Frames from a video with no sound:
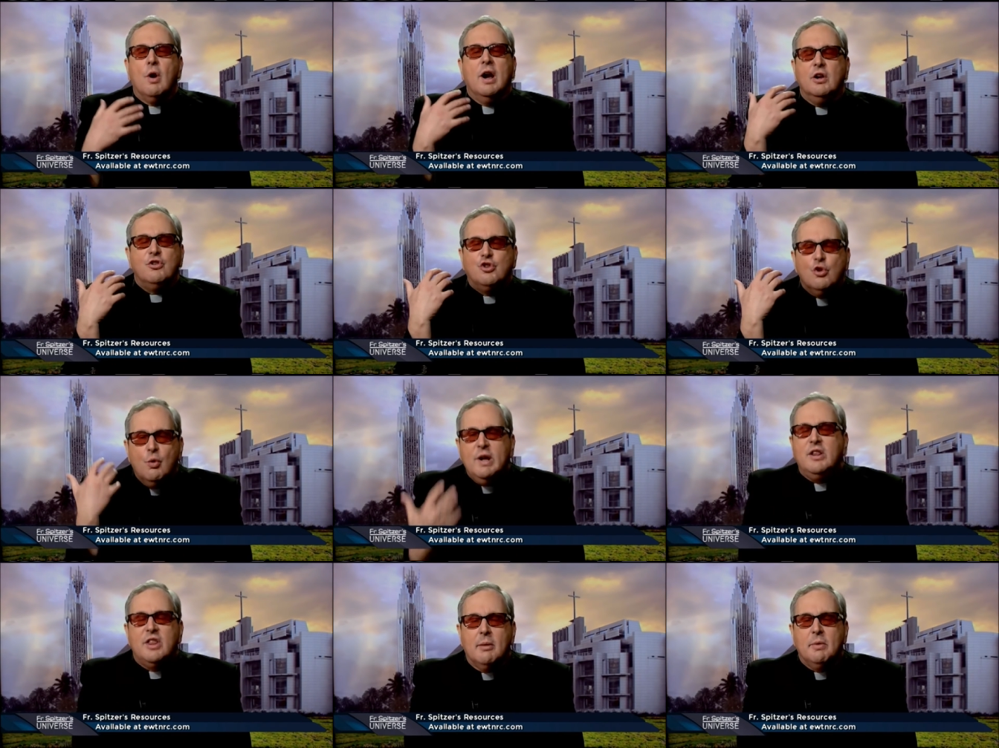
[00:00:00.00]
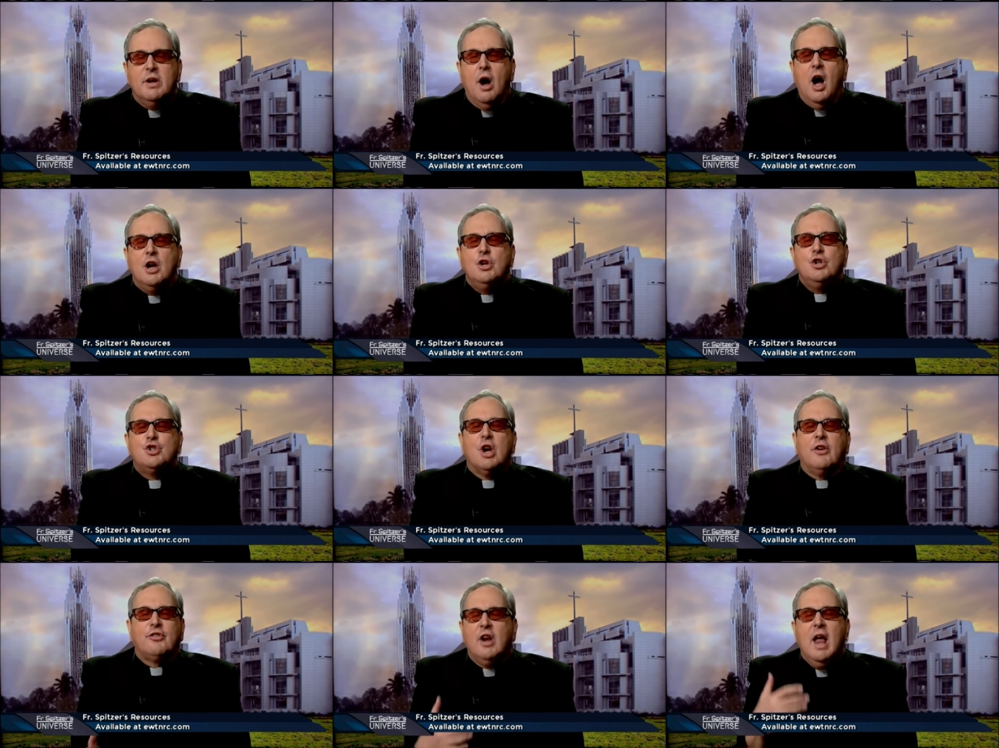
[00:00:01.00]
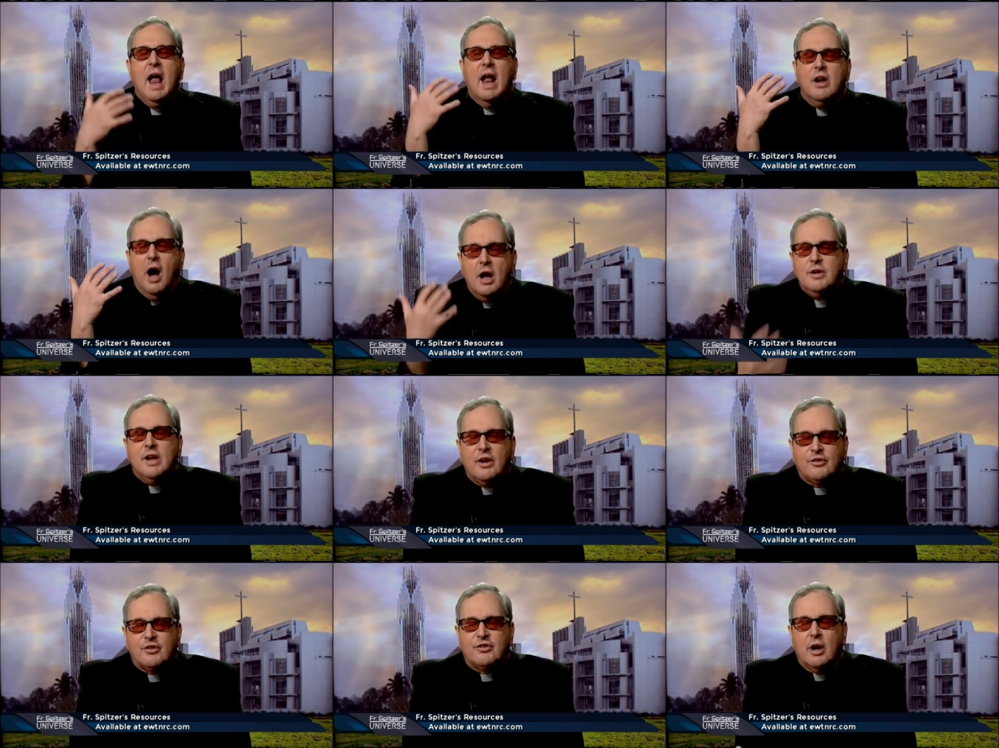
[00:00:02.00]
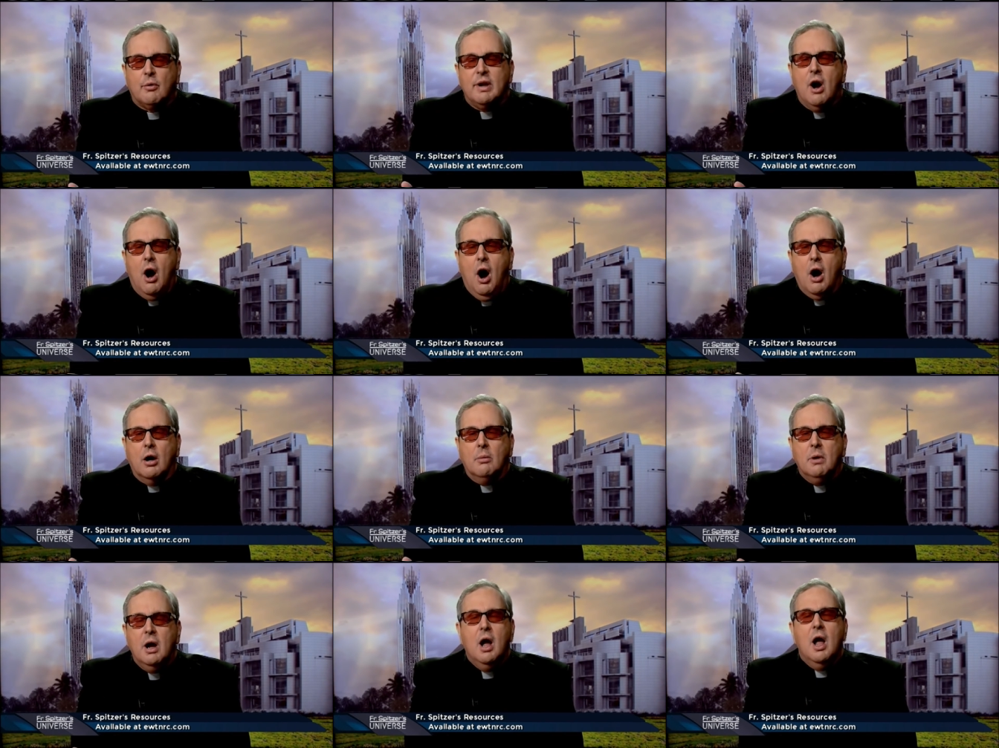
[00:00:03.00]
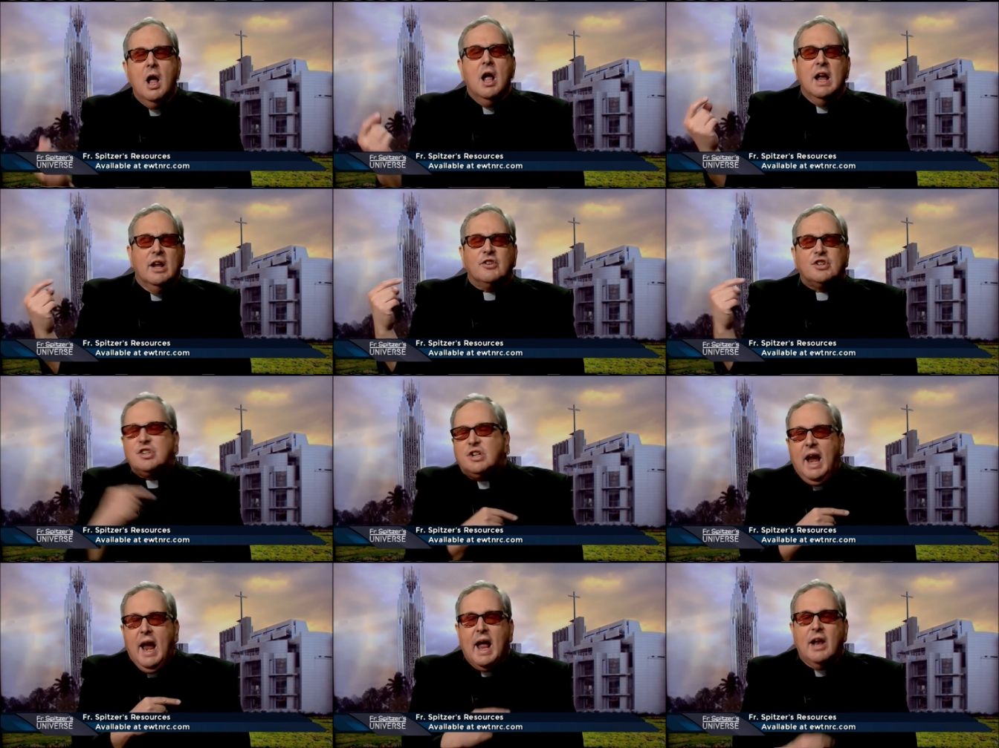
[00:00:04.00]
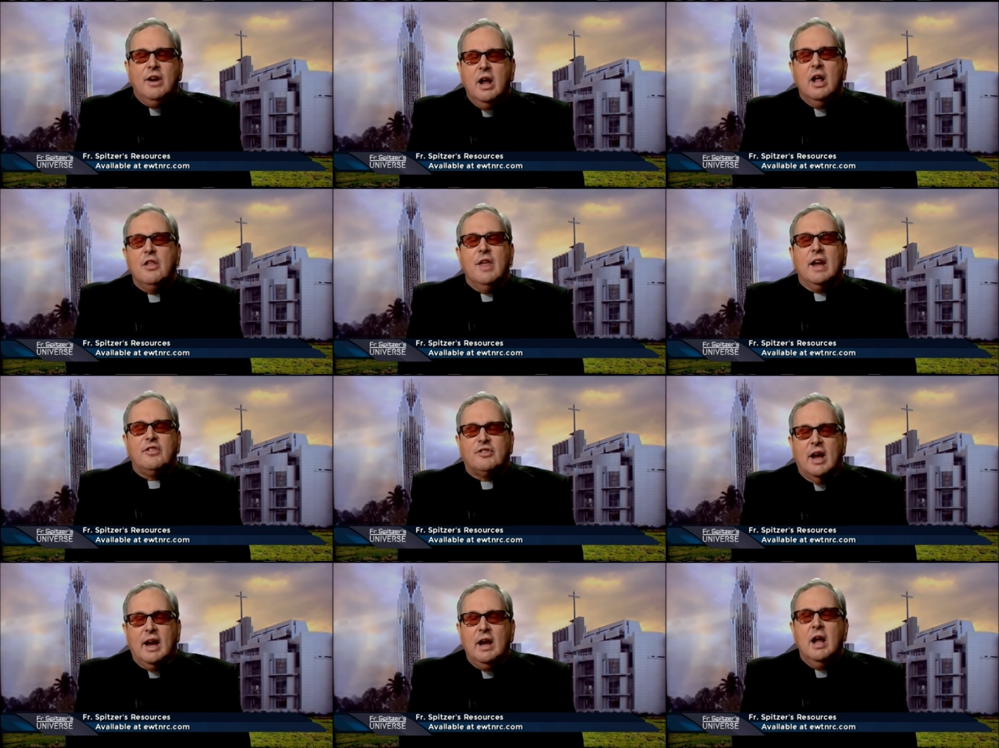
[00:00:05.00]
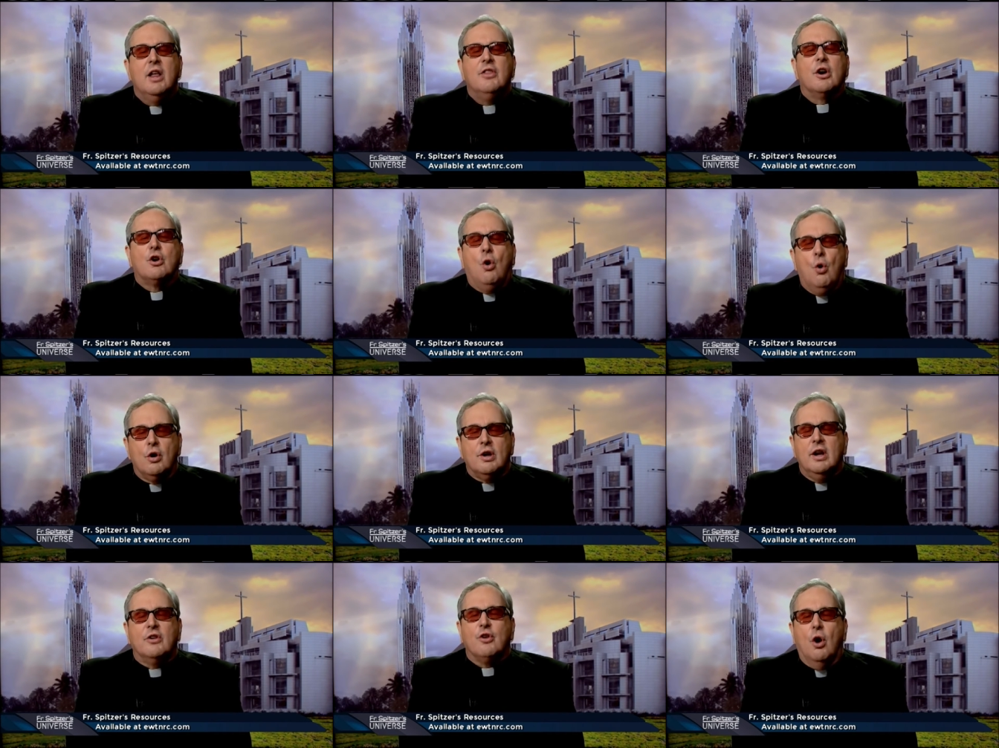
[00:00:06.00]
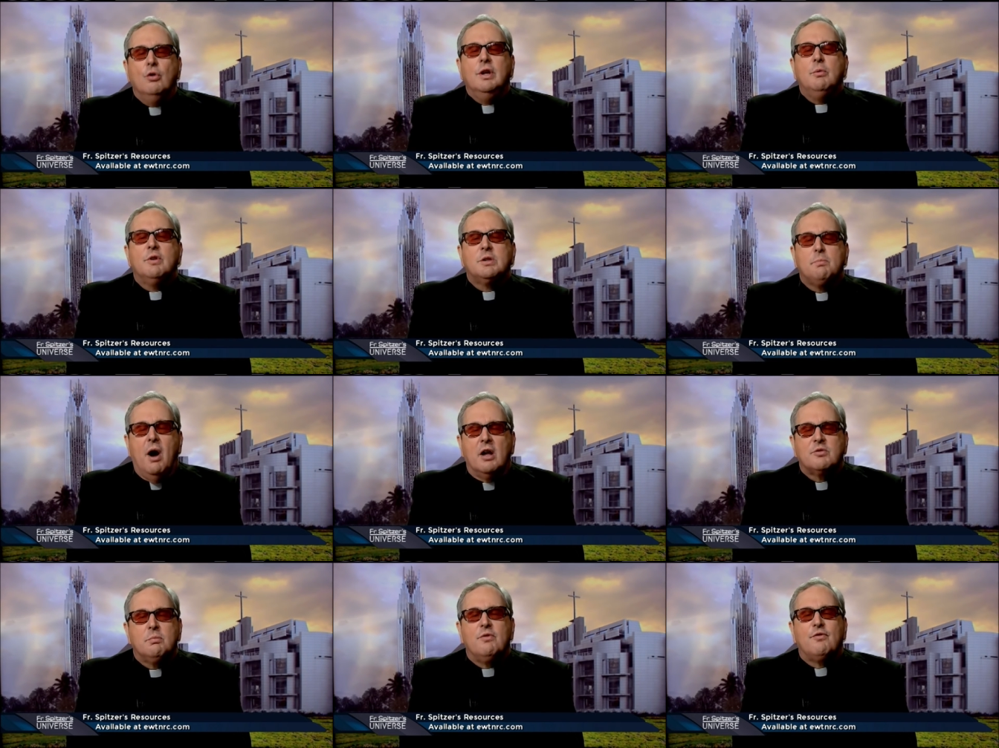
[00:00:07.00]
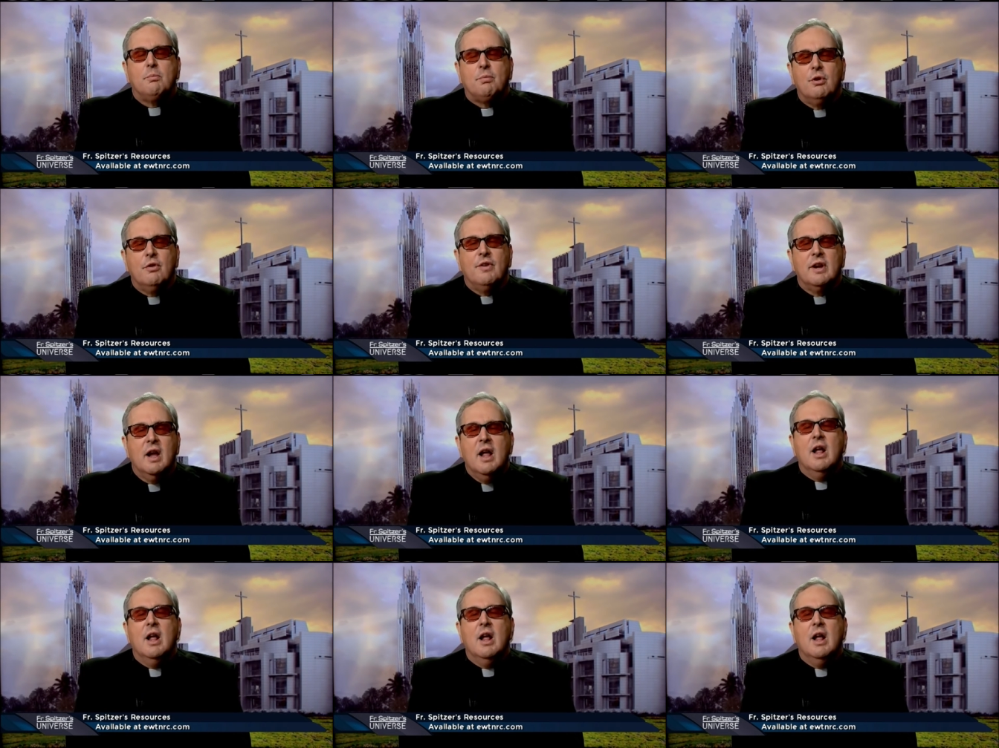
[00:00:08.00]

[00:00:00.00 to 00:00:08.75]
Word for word: right? Doing them an right. unjust and unnecessary harm. Instead, they say the court is only responsible for proving